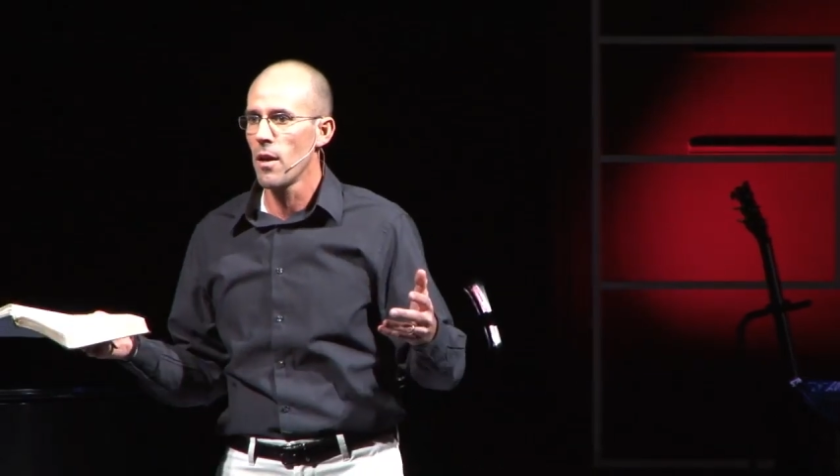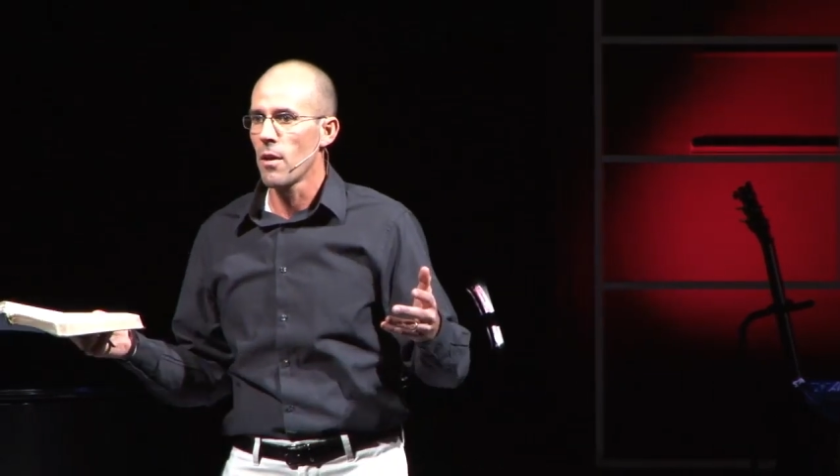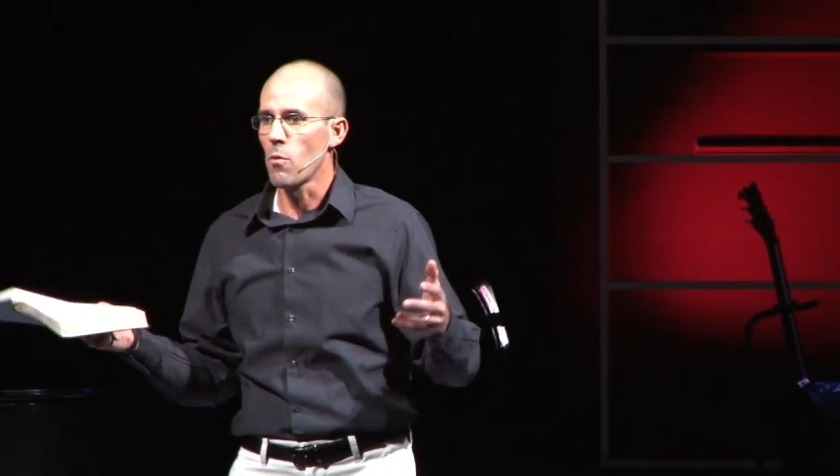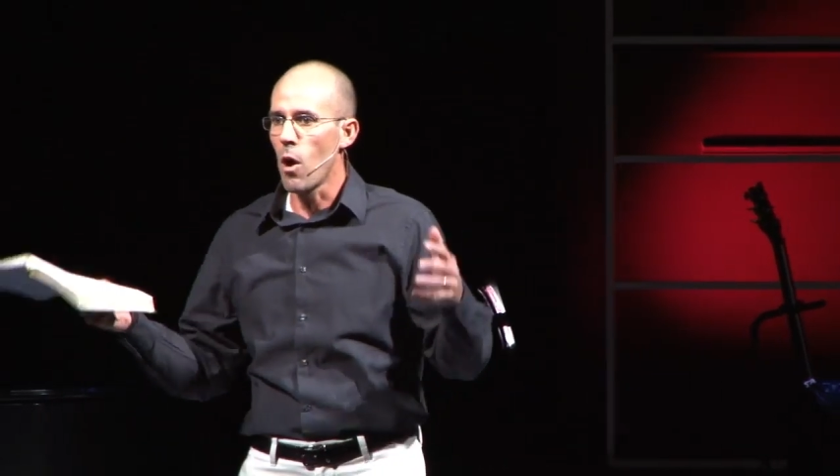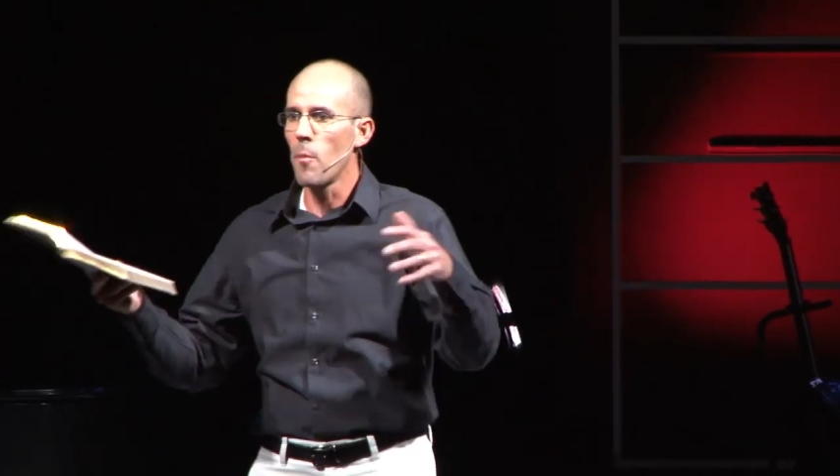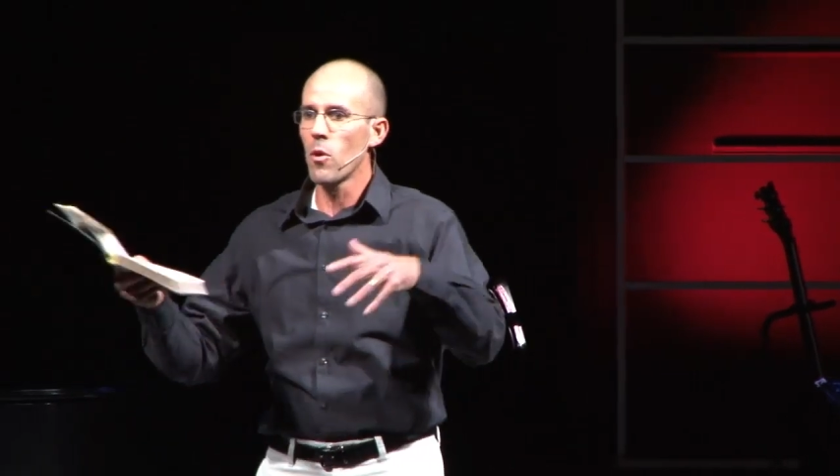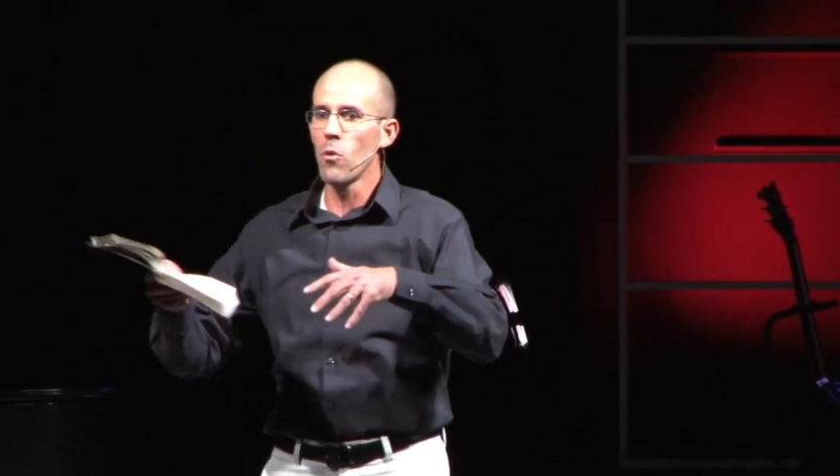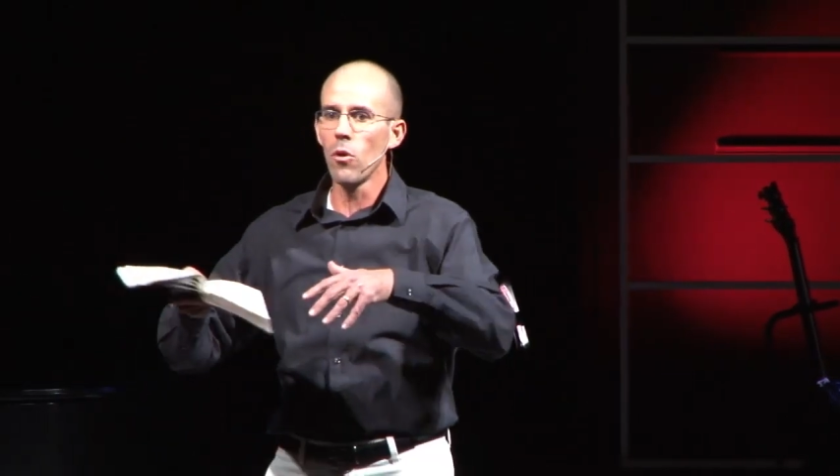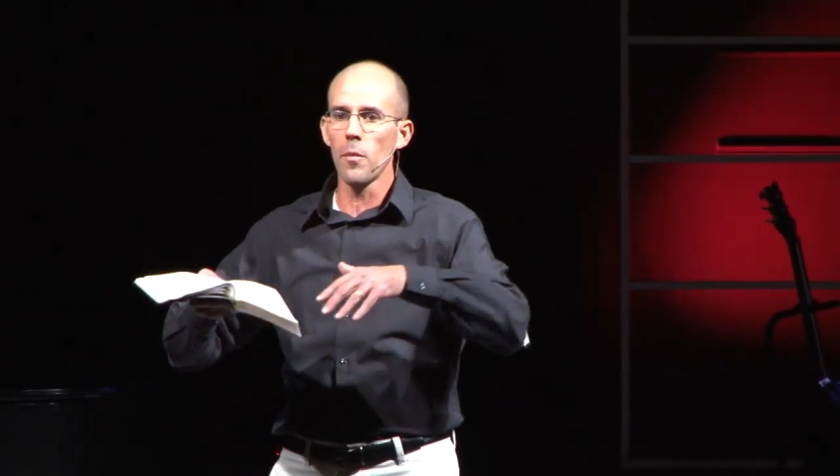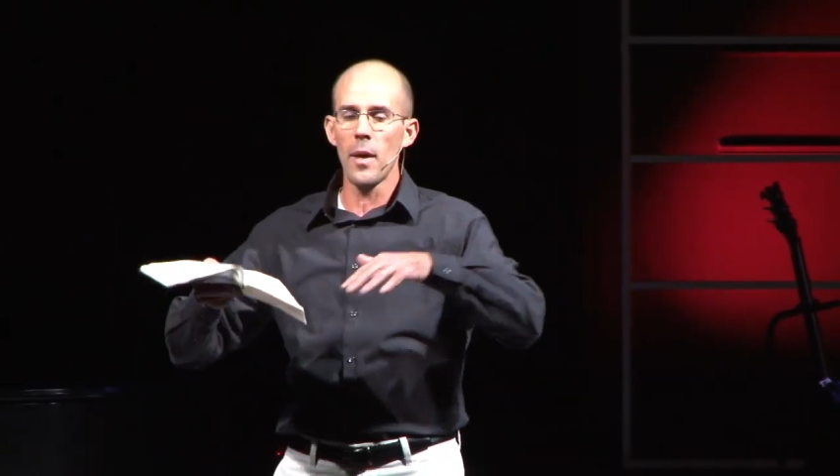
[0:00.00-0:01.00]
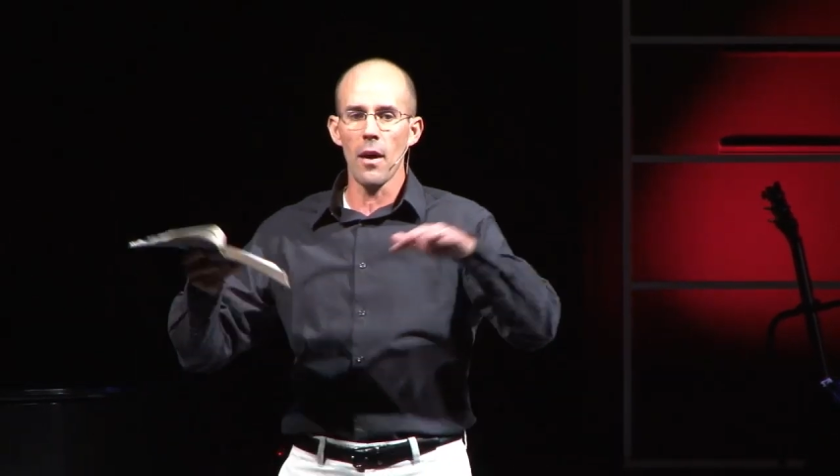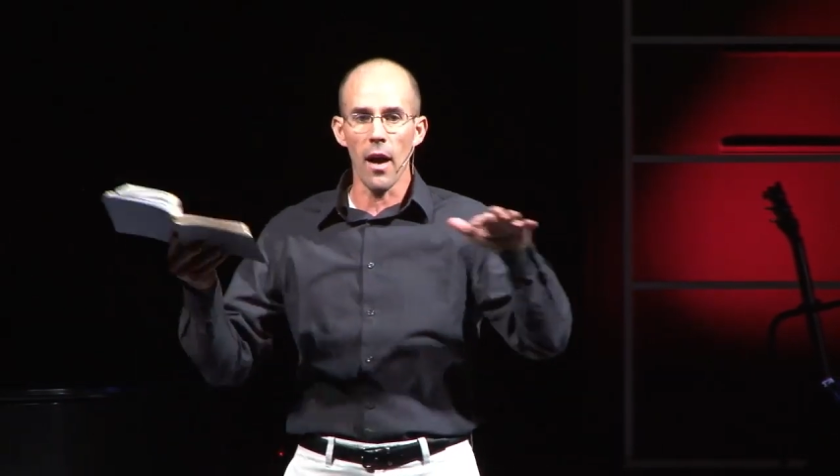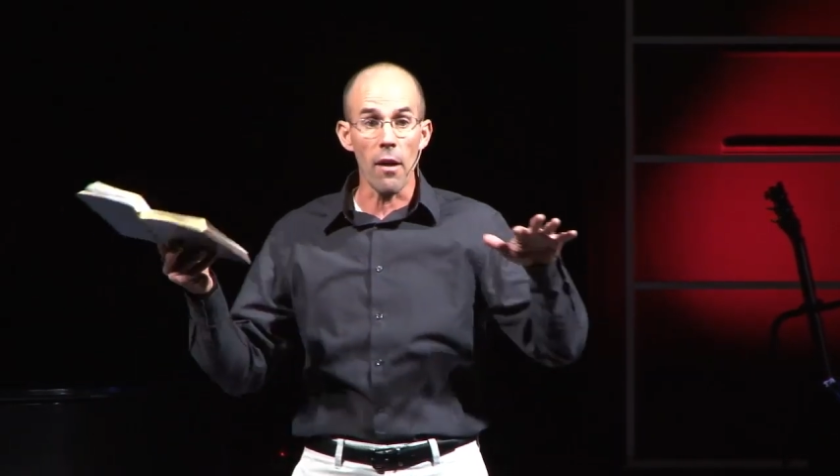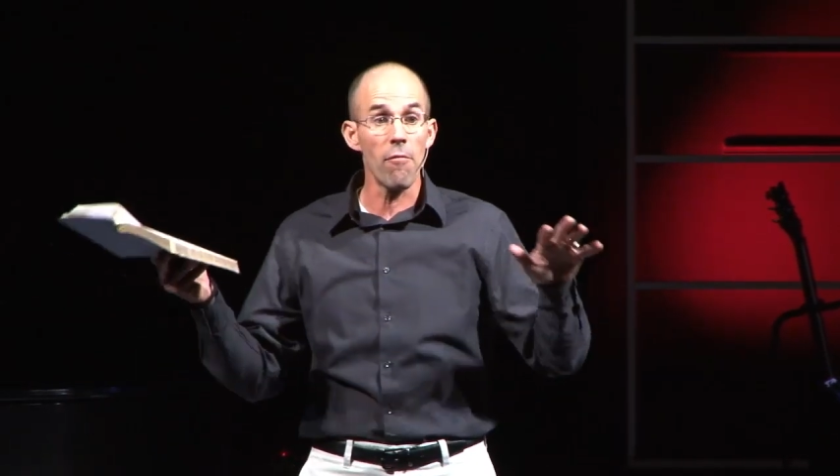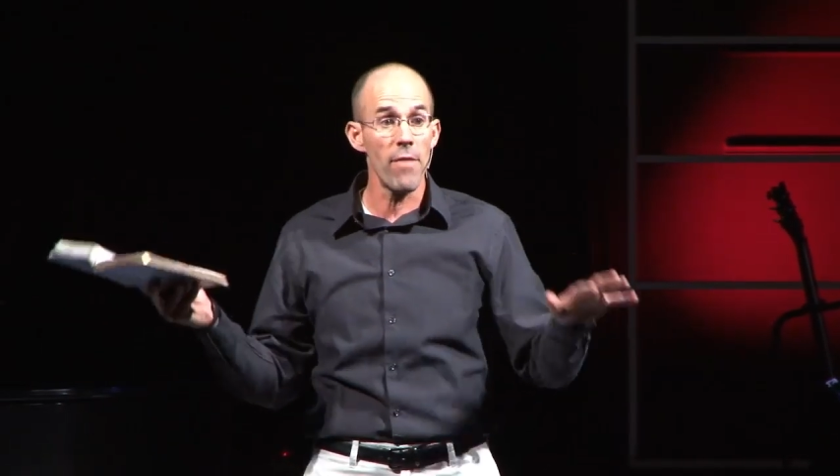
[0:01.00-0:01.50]
the Roman rule to be
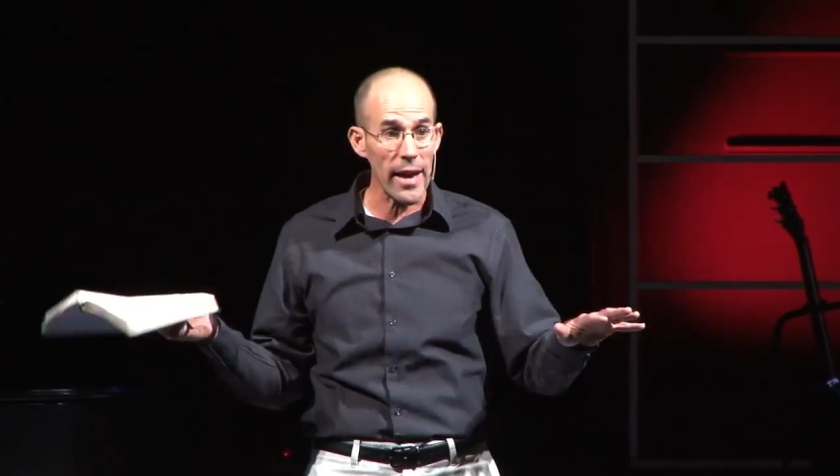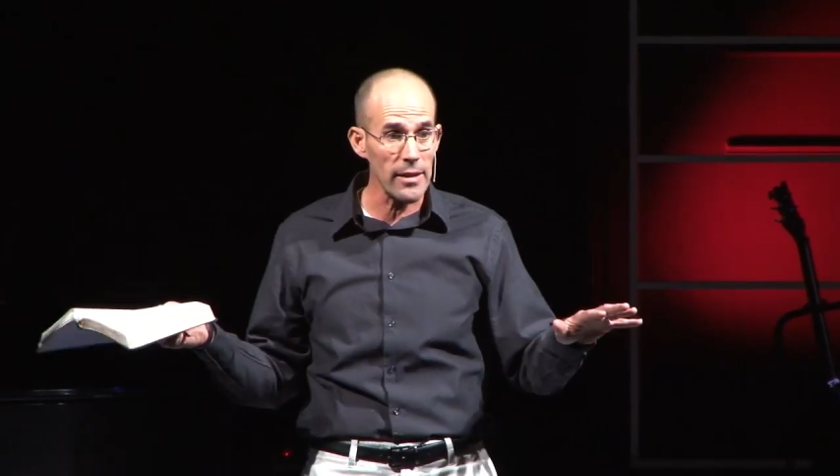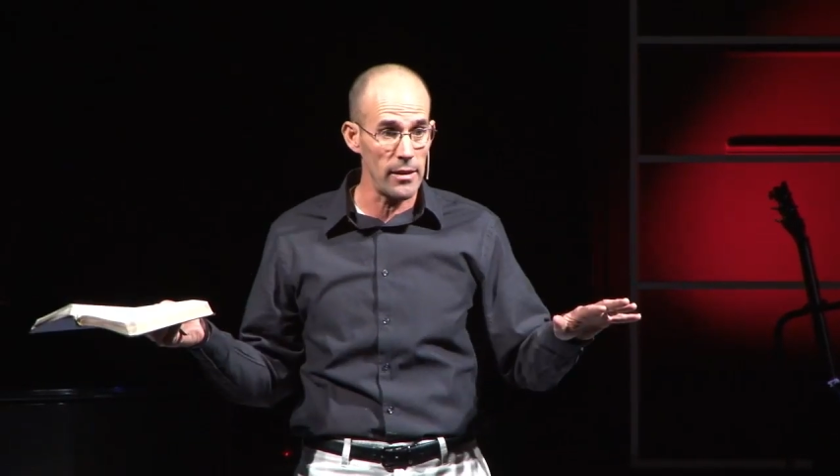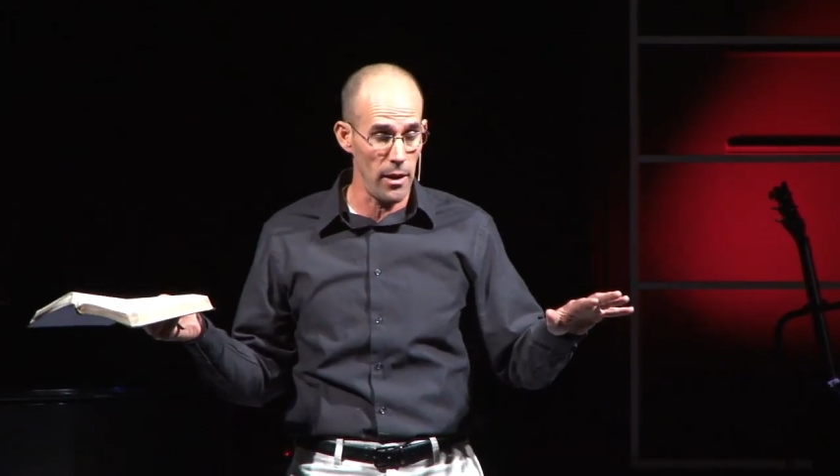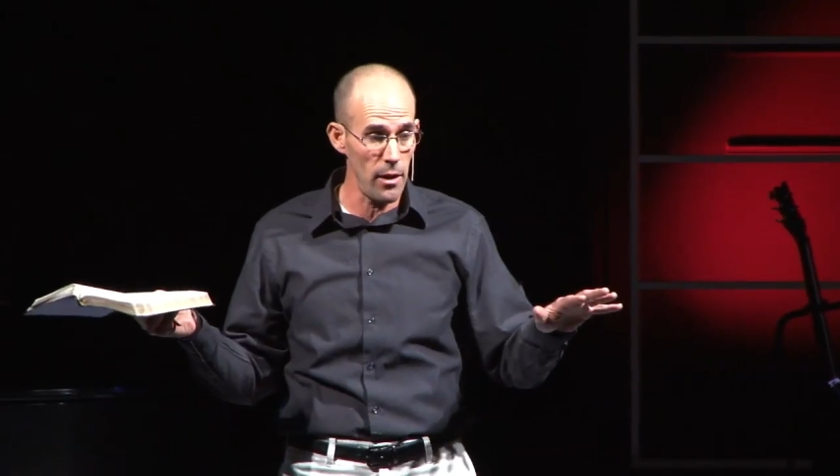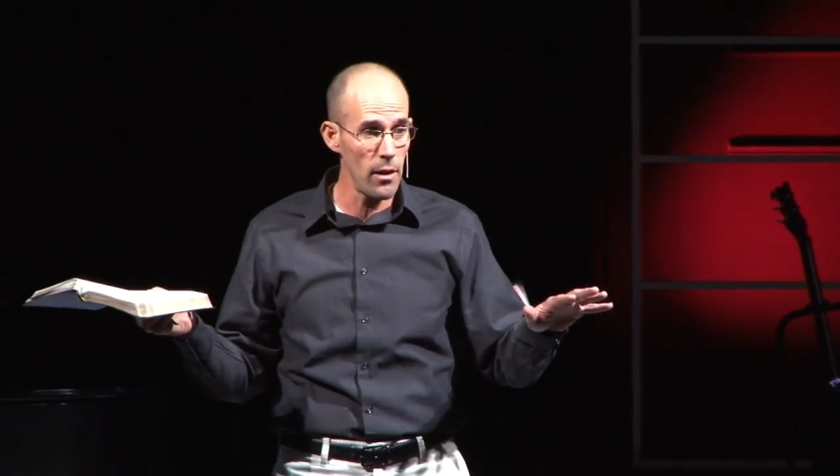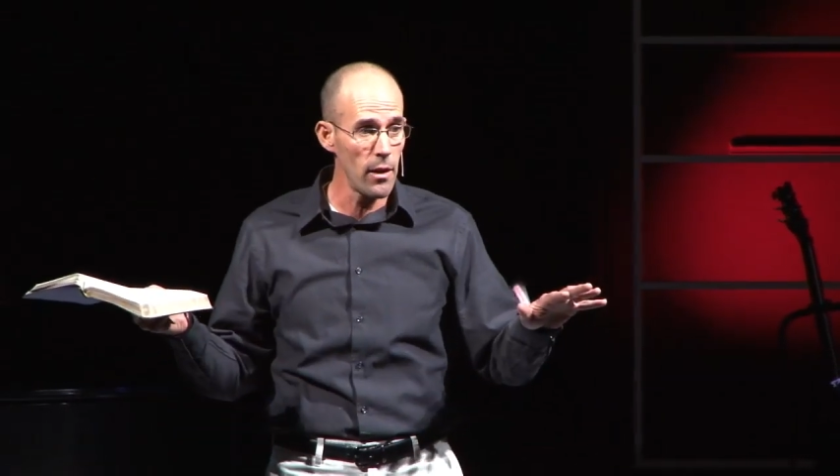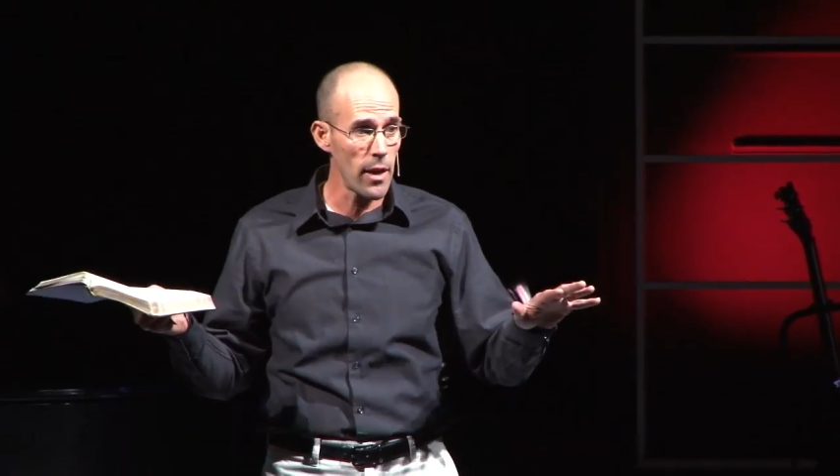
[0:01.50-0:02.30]
unaffected.